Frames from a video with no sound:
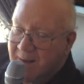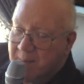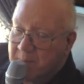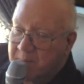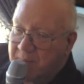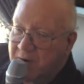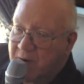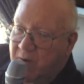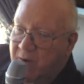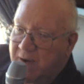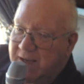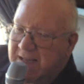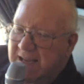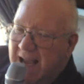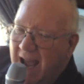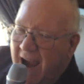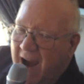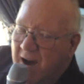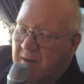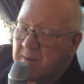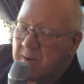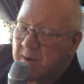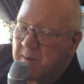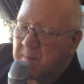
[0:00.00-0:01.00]
because
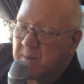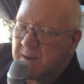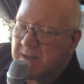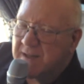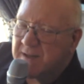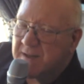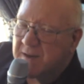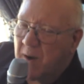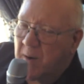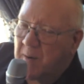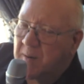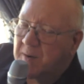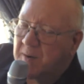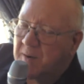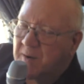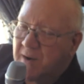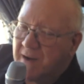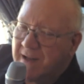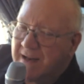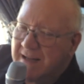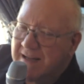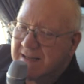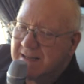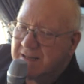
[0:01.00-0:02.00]
Harriet was so
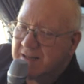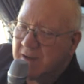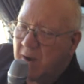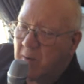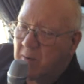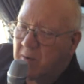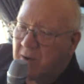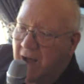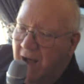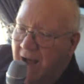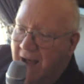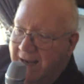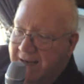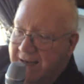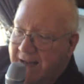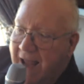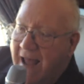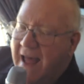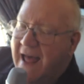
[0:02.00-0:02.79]
good and so kind,